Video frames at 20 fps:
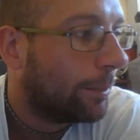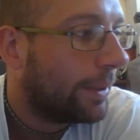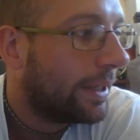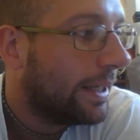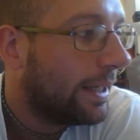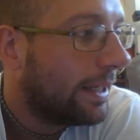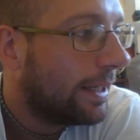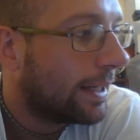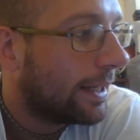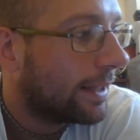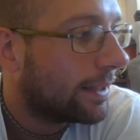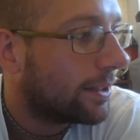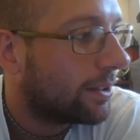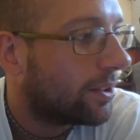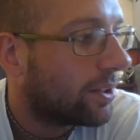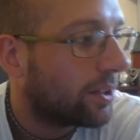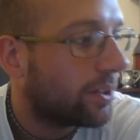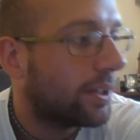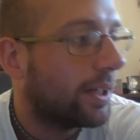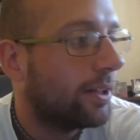He had a
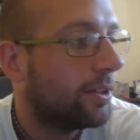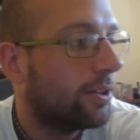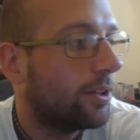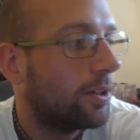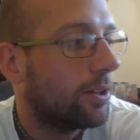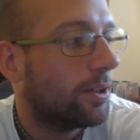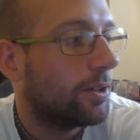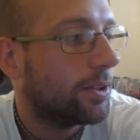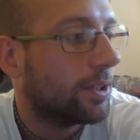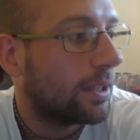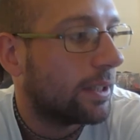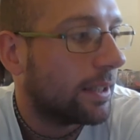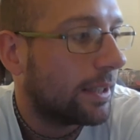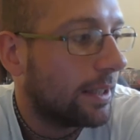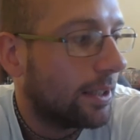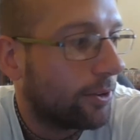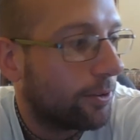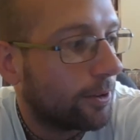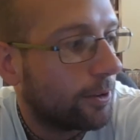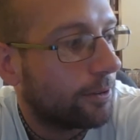successor called
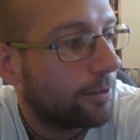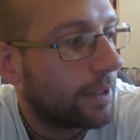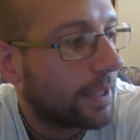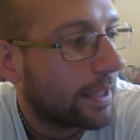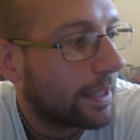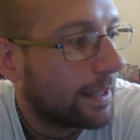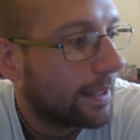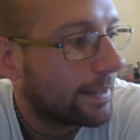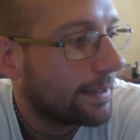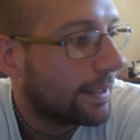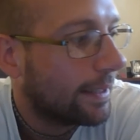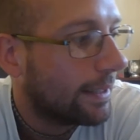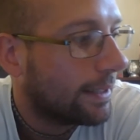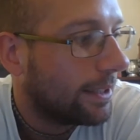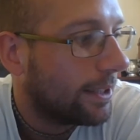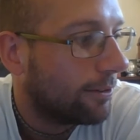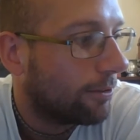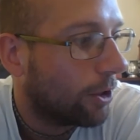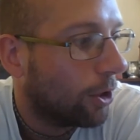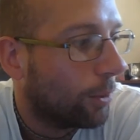Israel Rigade, and
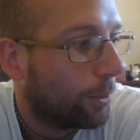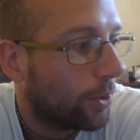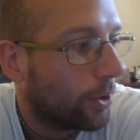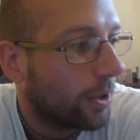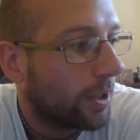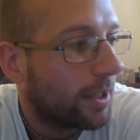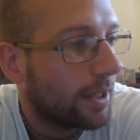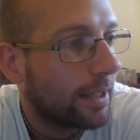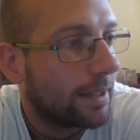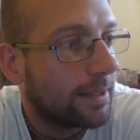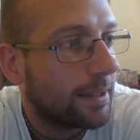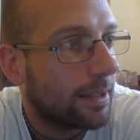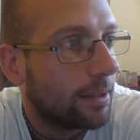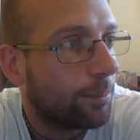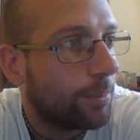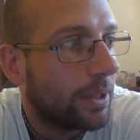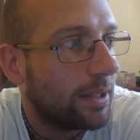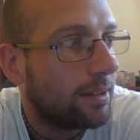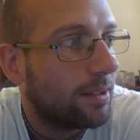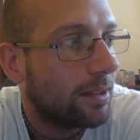he wrote a book, and
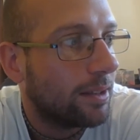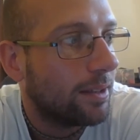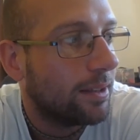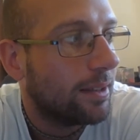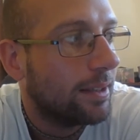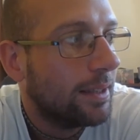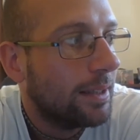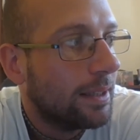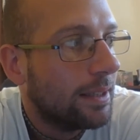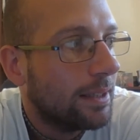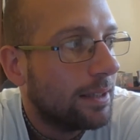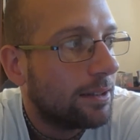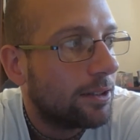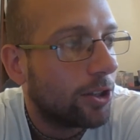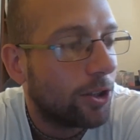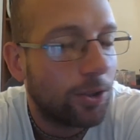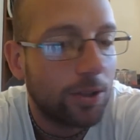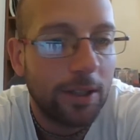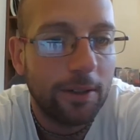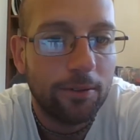that basically
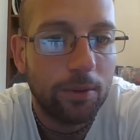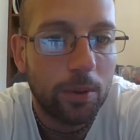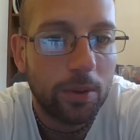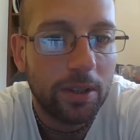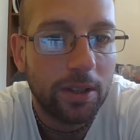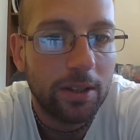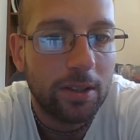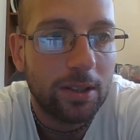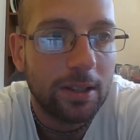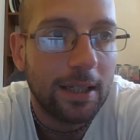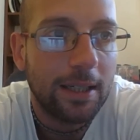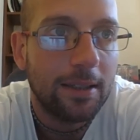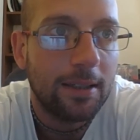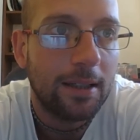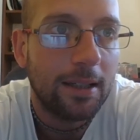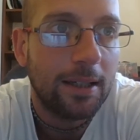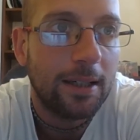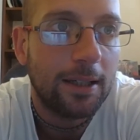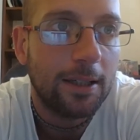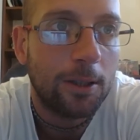told everyone
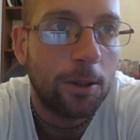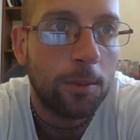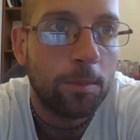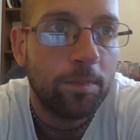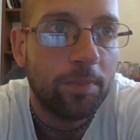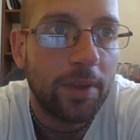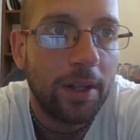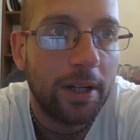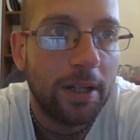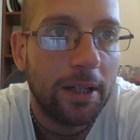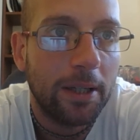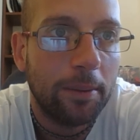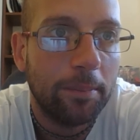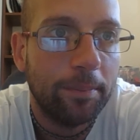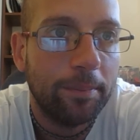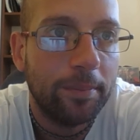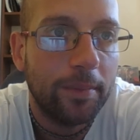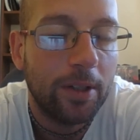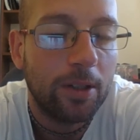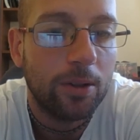exactly how
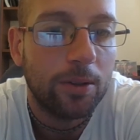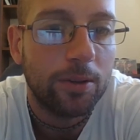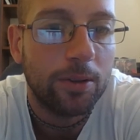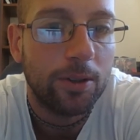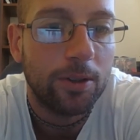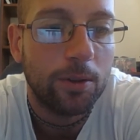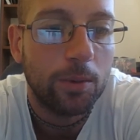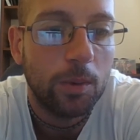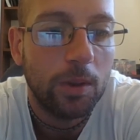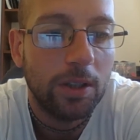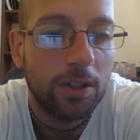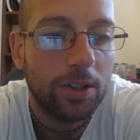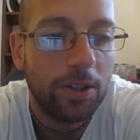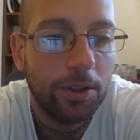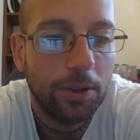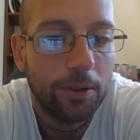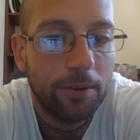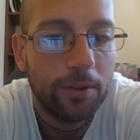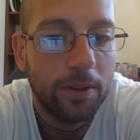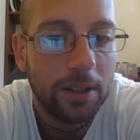the Golden Order works.
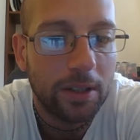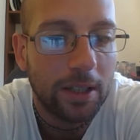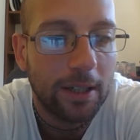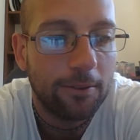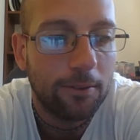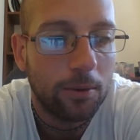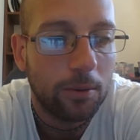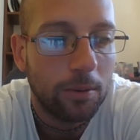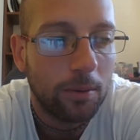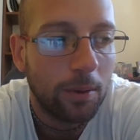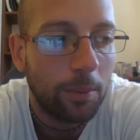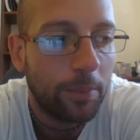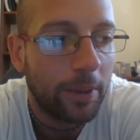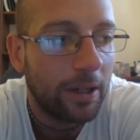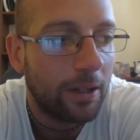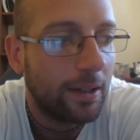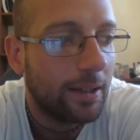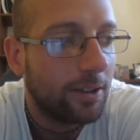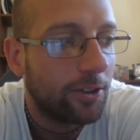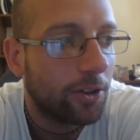There's nothing devil
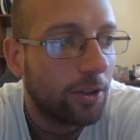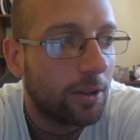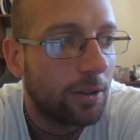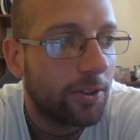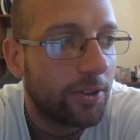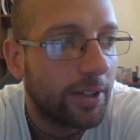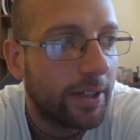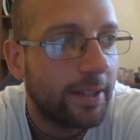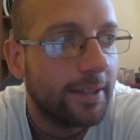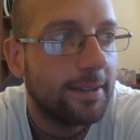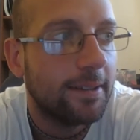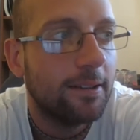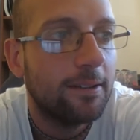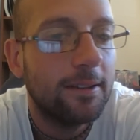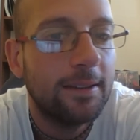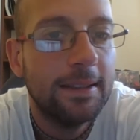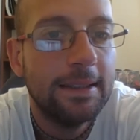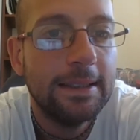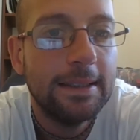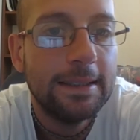about it. It's all
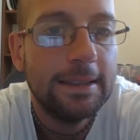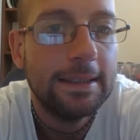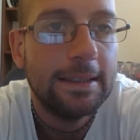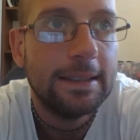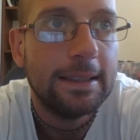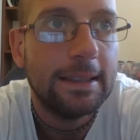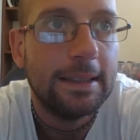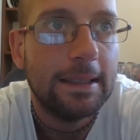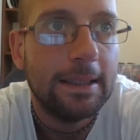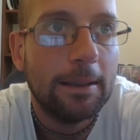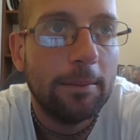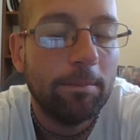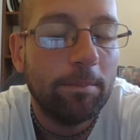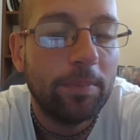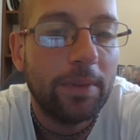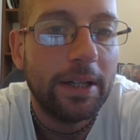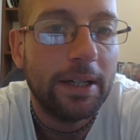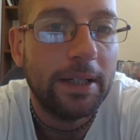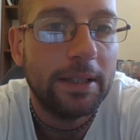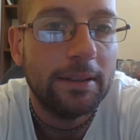science
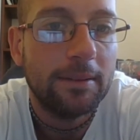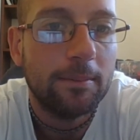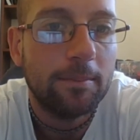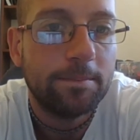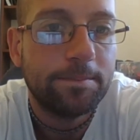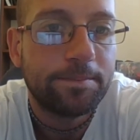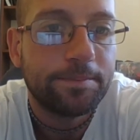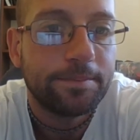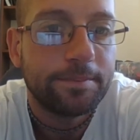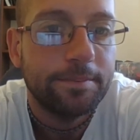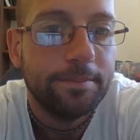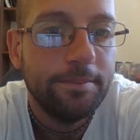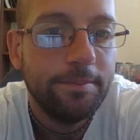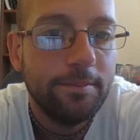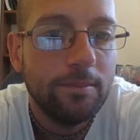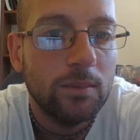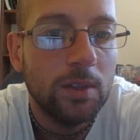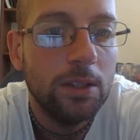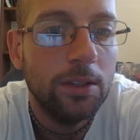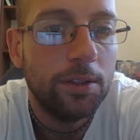and
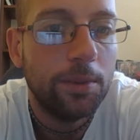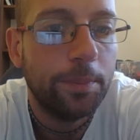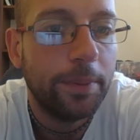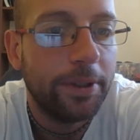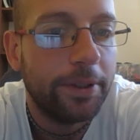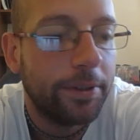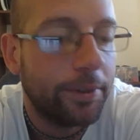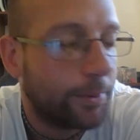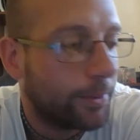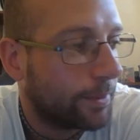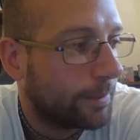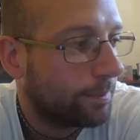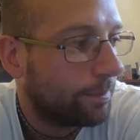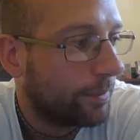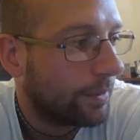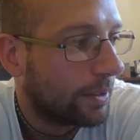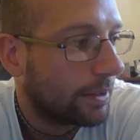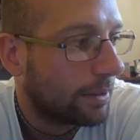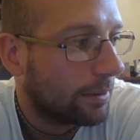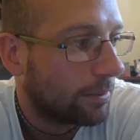spiritual.
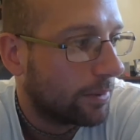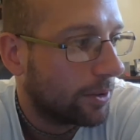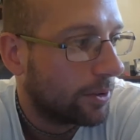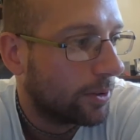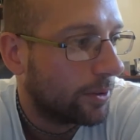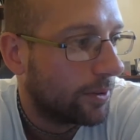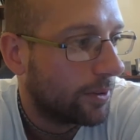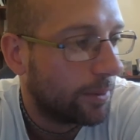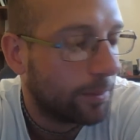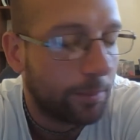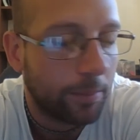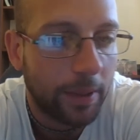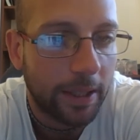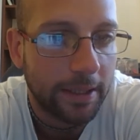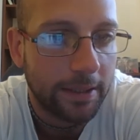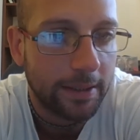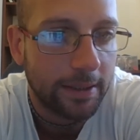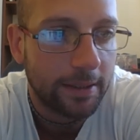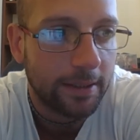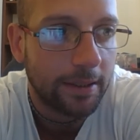There's nothing
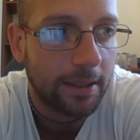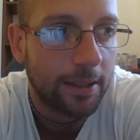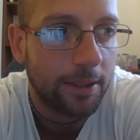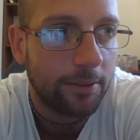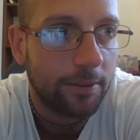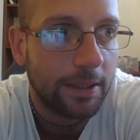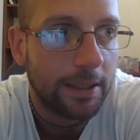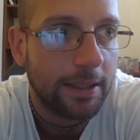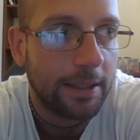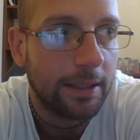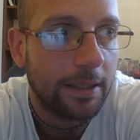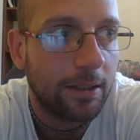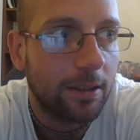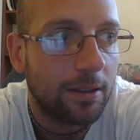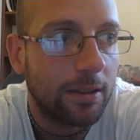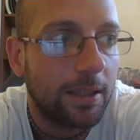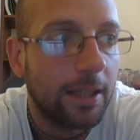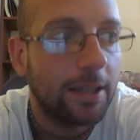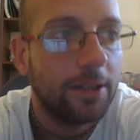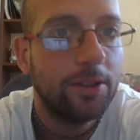bad in there, really,
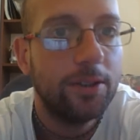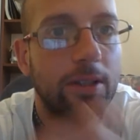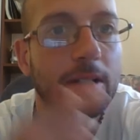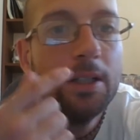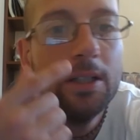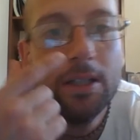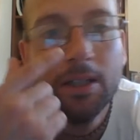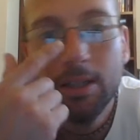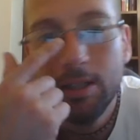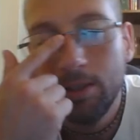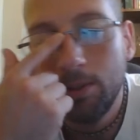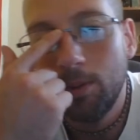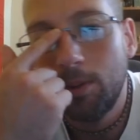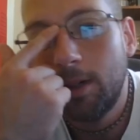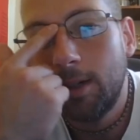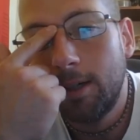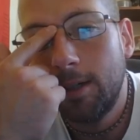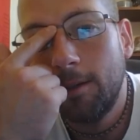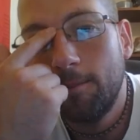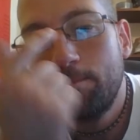unless you
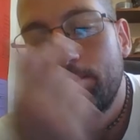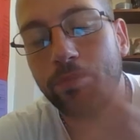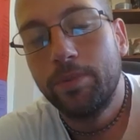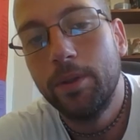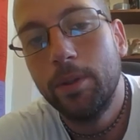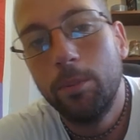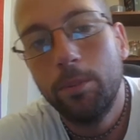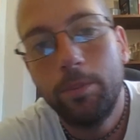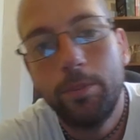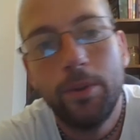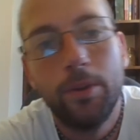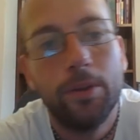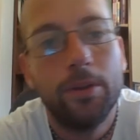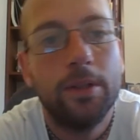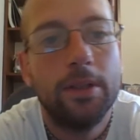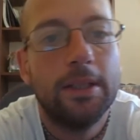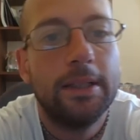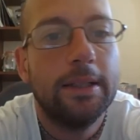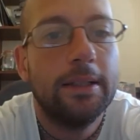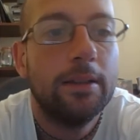are
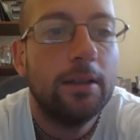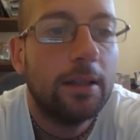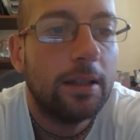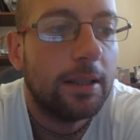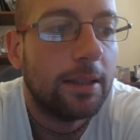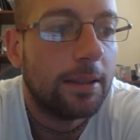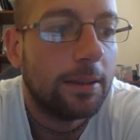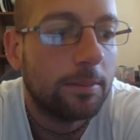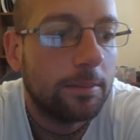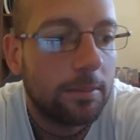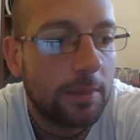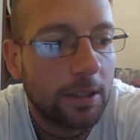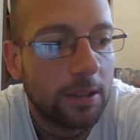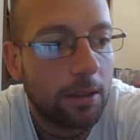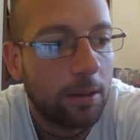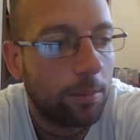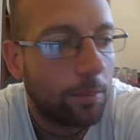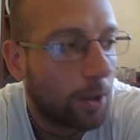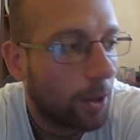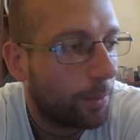purely like
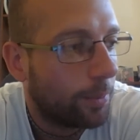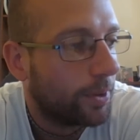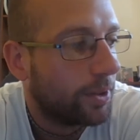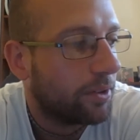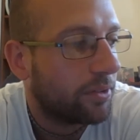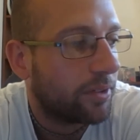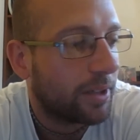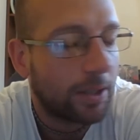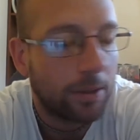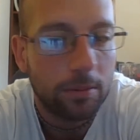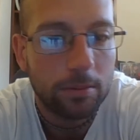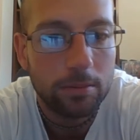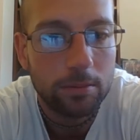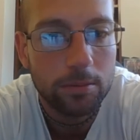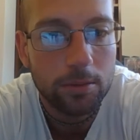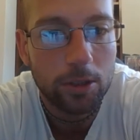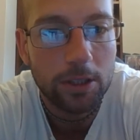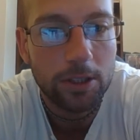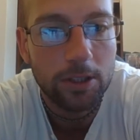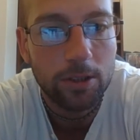a proper devout
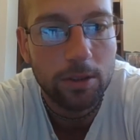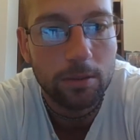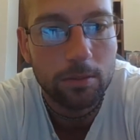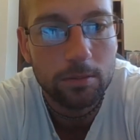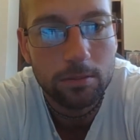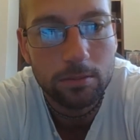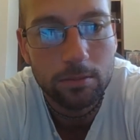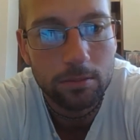Christian,